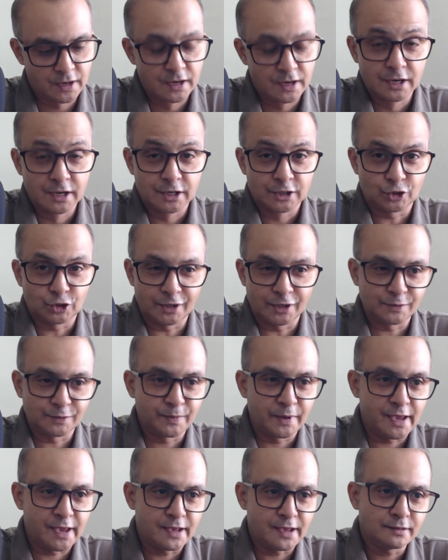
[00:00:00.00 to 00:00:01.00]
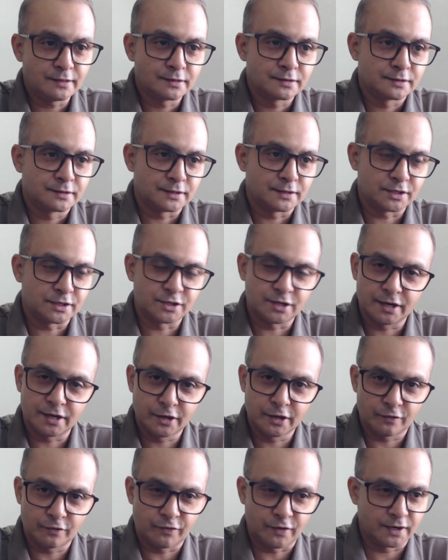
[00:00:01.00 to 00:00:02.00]
So let's begin the
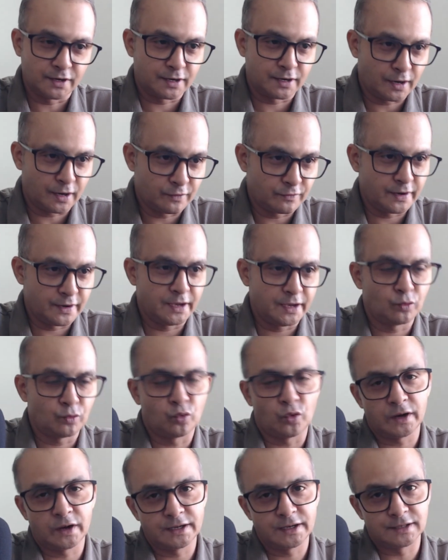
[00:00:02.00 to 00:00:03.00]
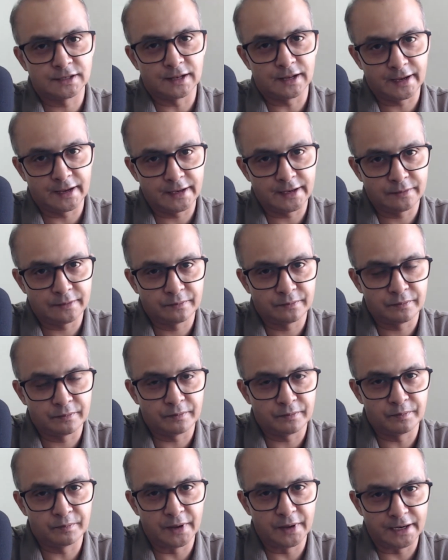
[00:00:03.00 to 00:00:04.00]
journey of uncovering what is lying
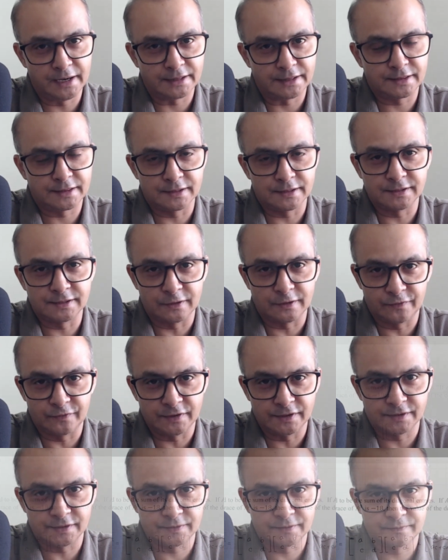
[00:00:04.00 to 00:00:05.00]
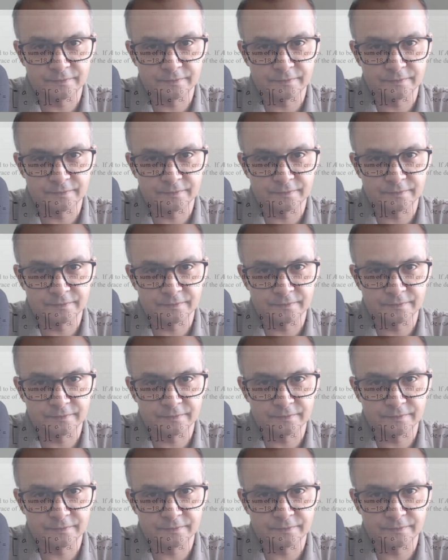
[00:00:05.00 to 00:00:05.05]
beneath the surface.